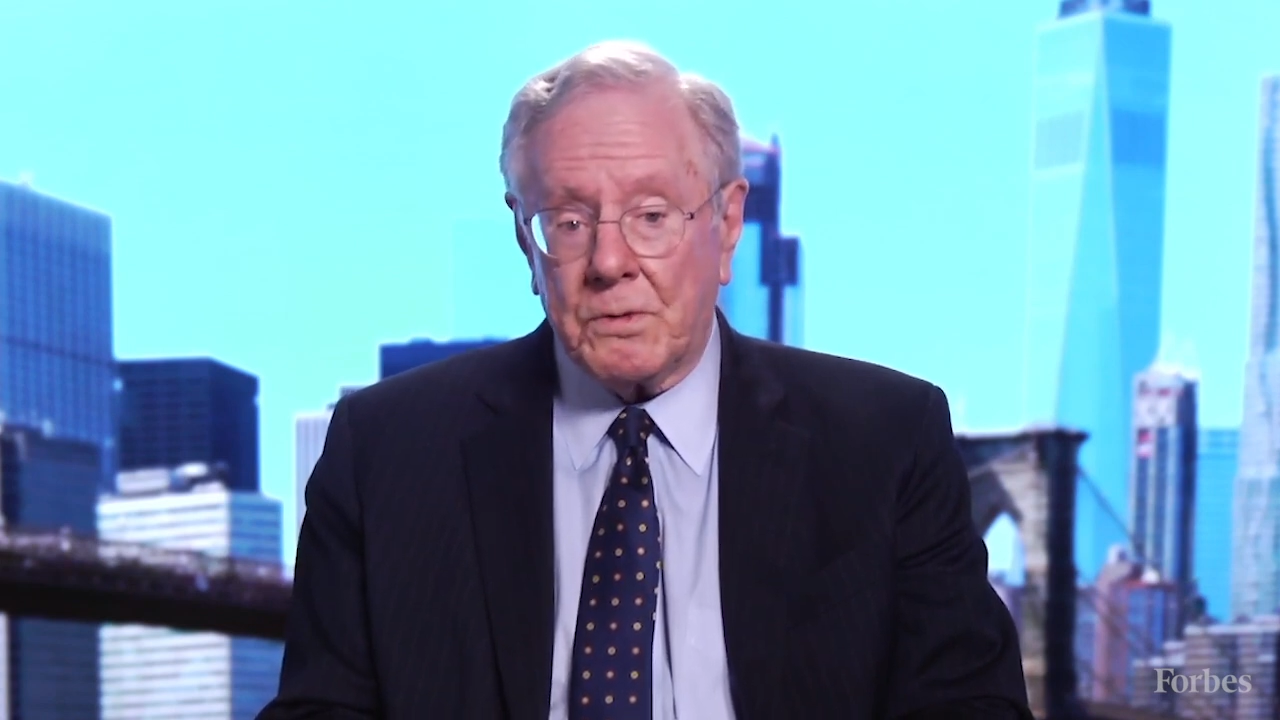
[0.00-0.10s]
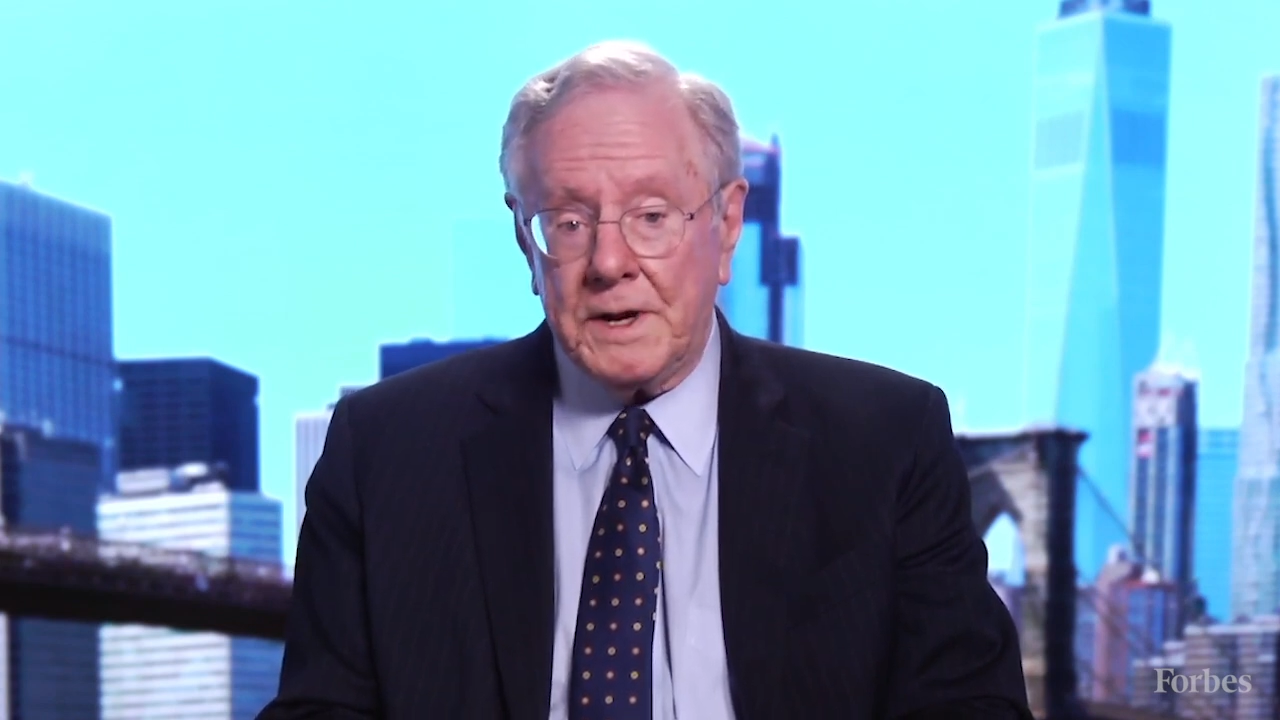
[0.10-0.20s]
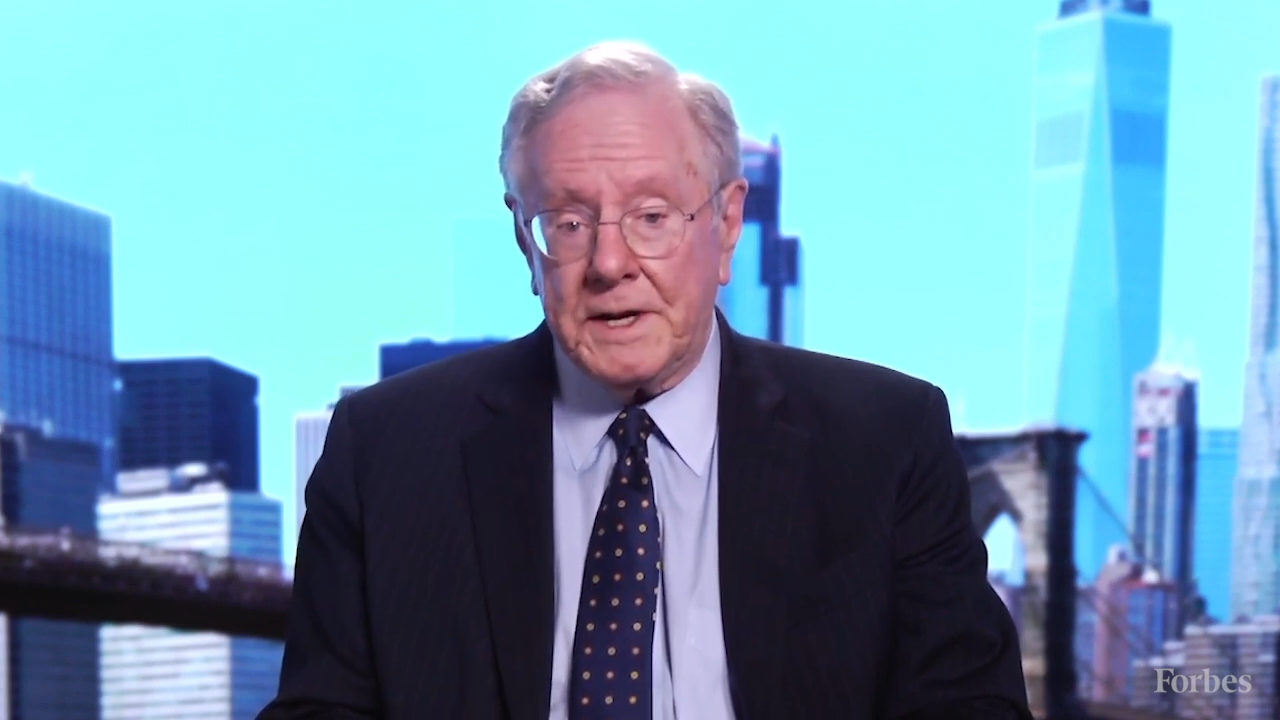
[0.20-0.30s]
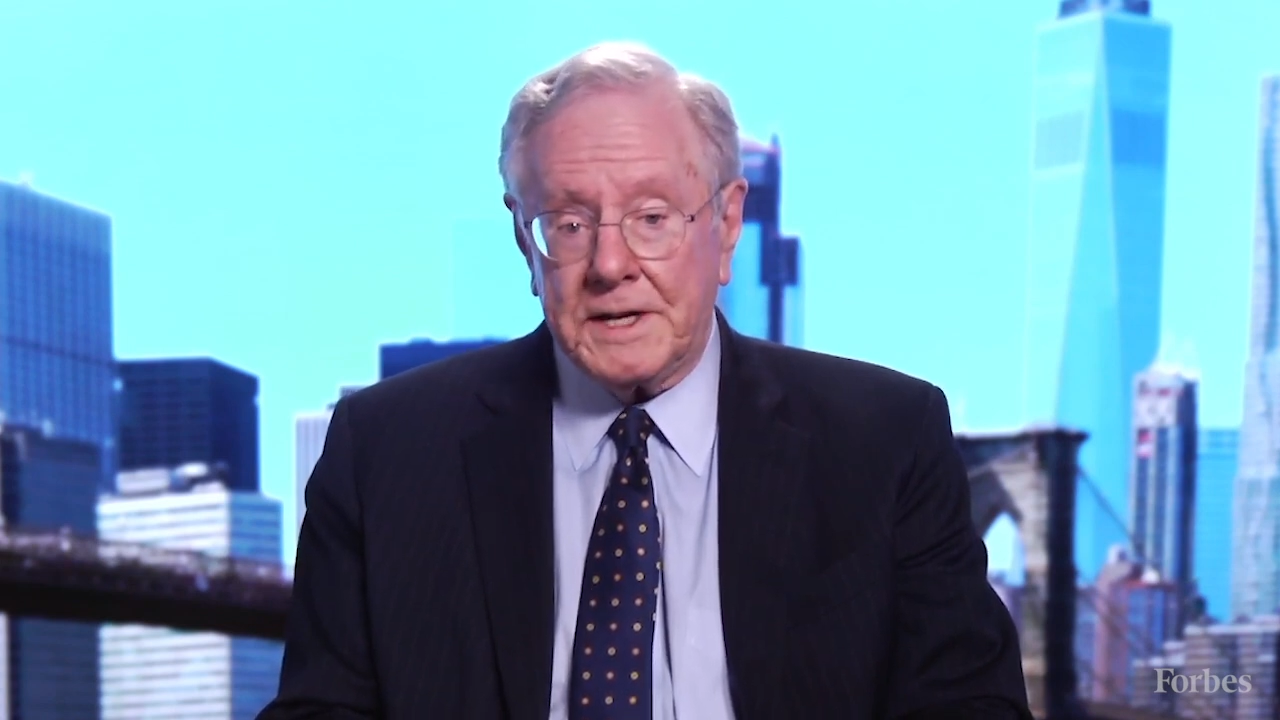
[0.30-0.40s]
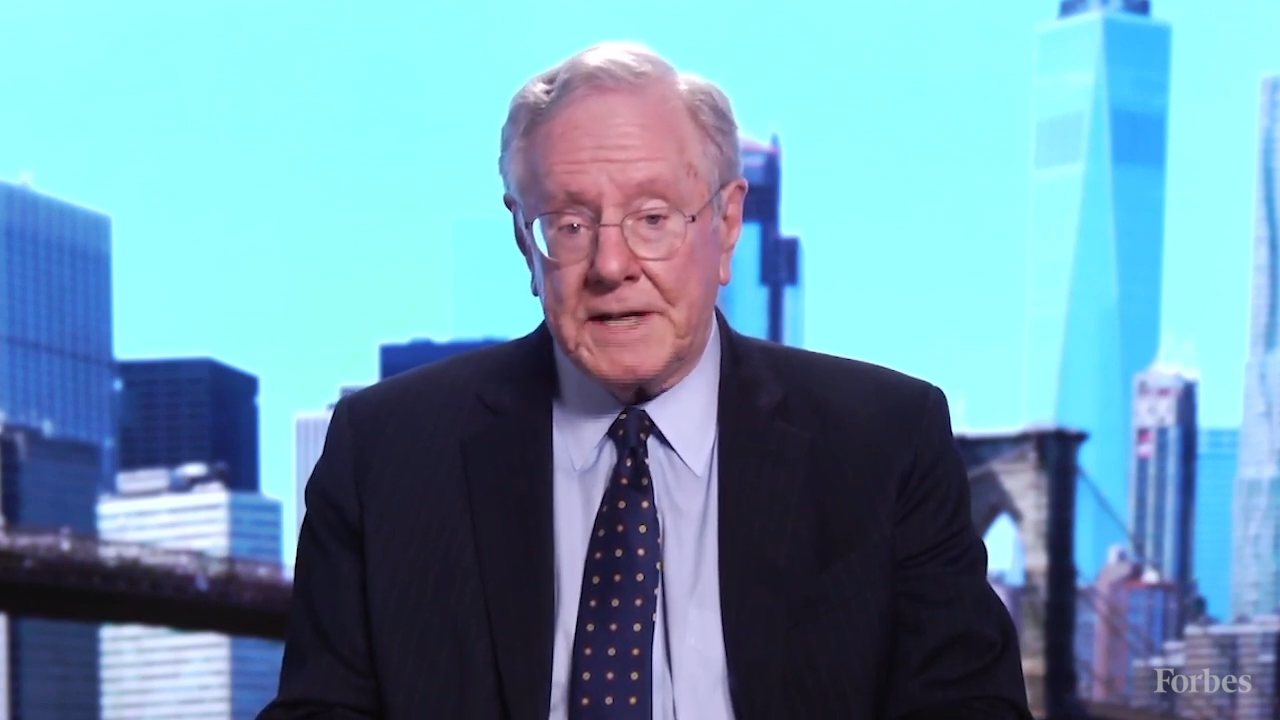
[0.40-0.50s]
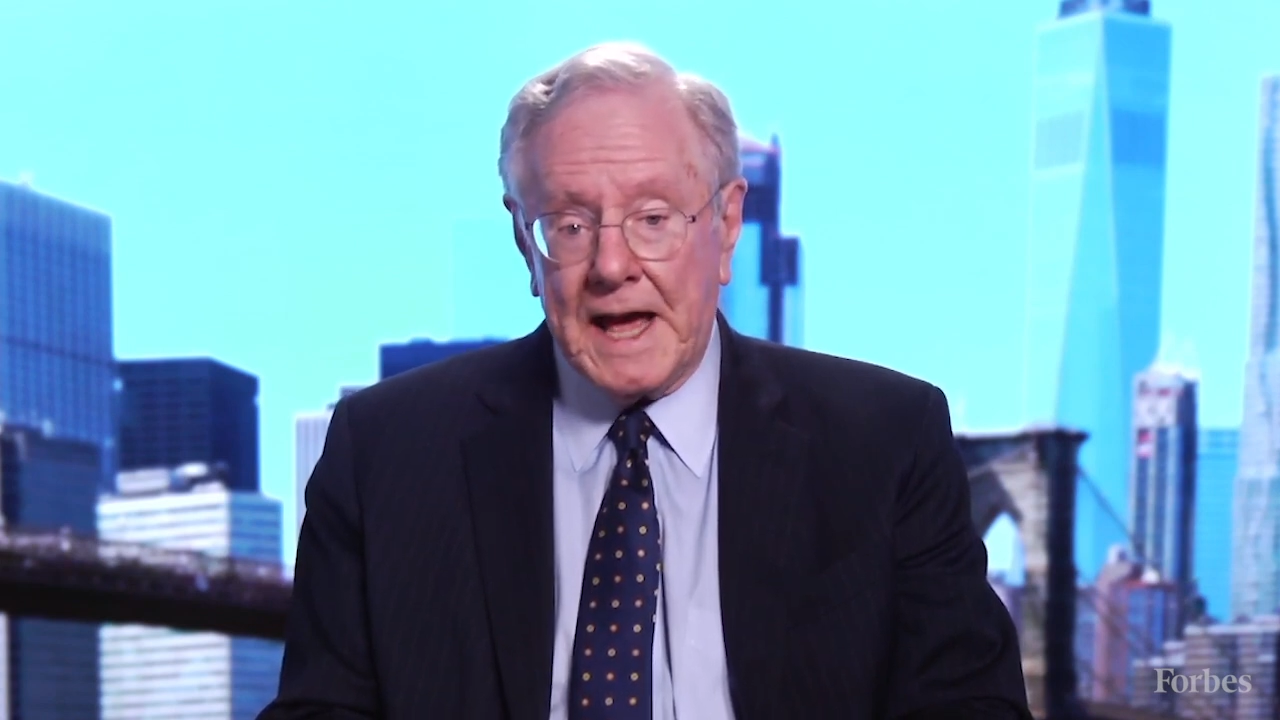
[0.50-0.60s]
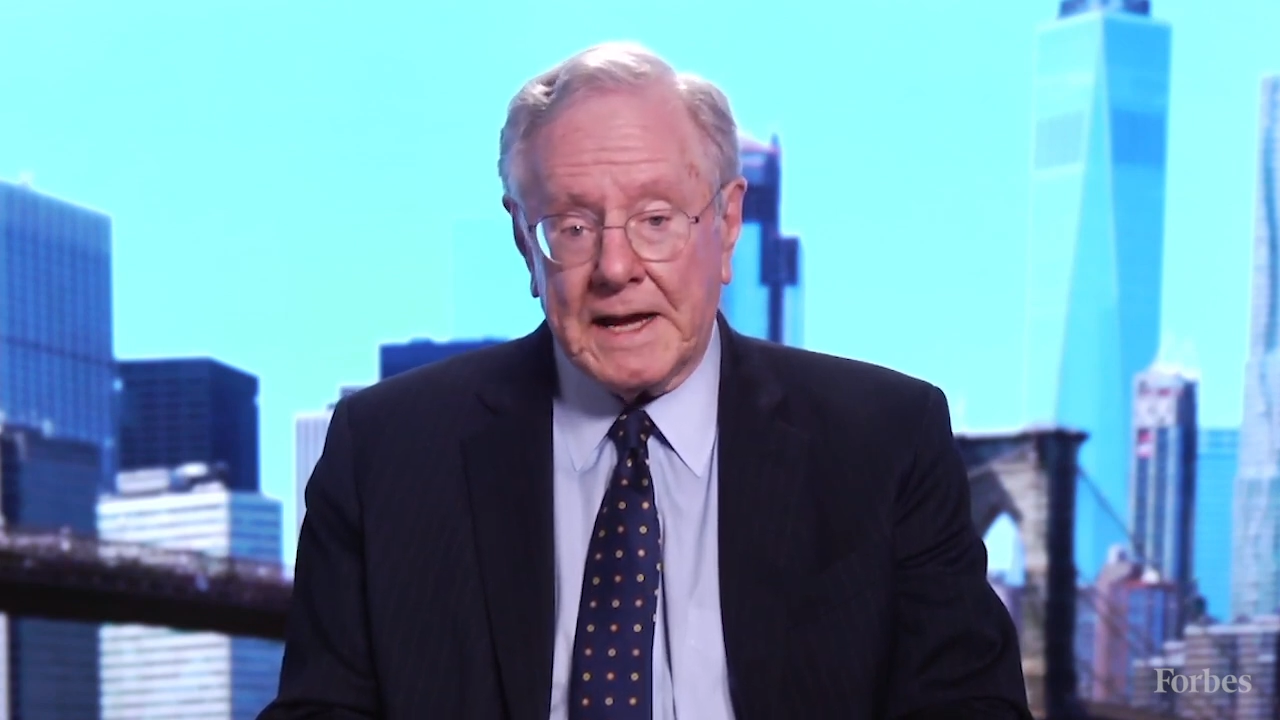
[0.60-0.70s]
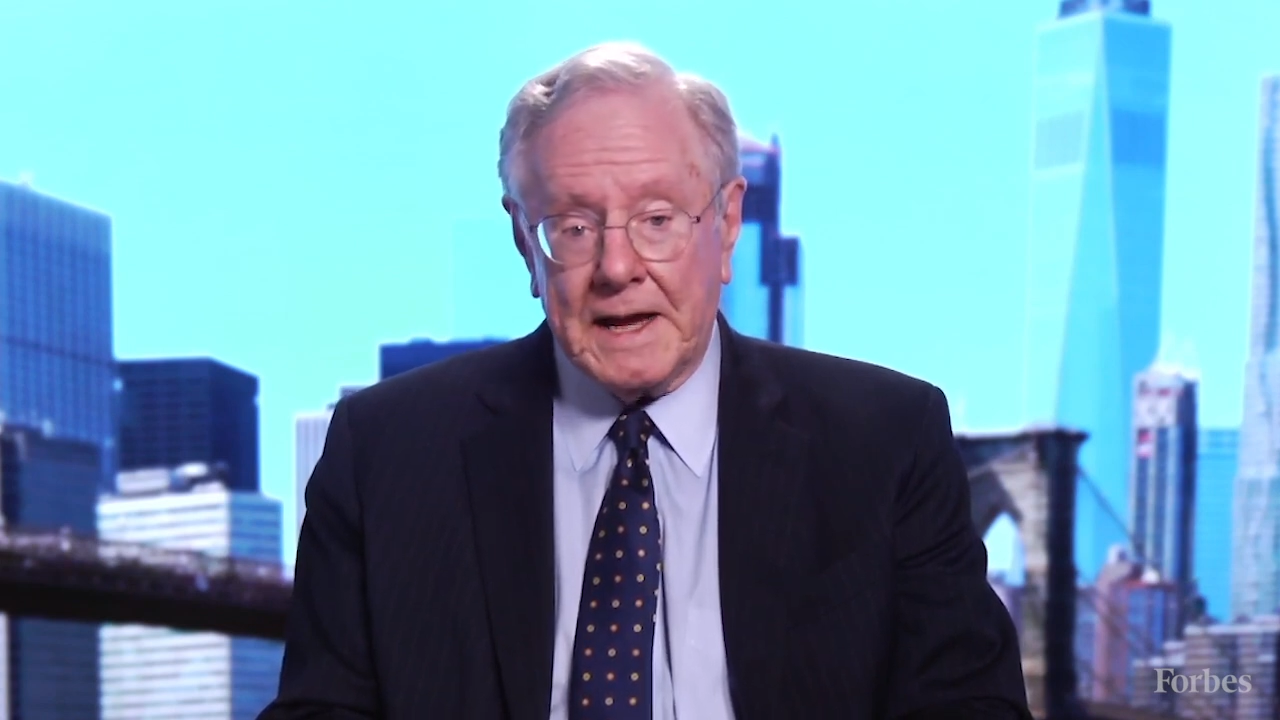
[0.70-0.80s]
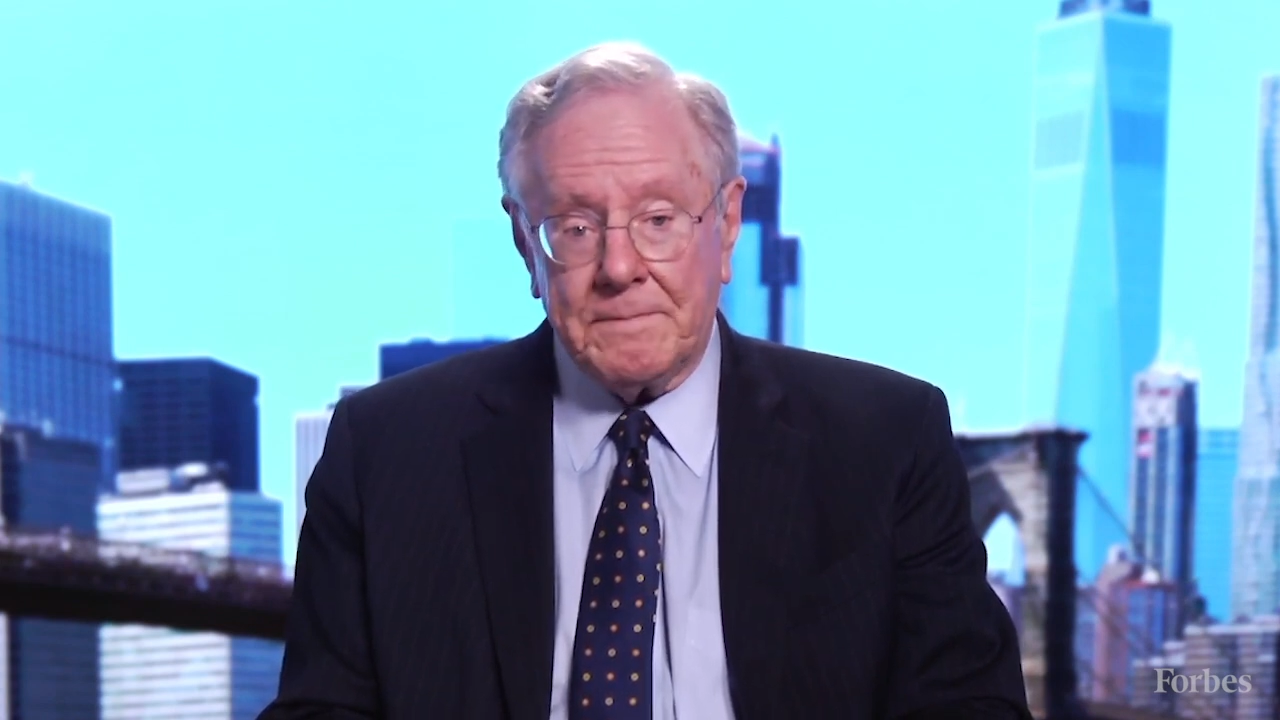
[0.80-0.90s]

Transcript: Korean attack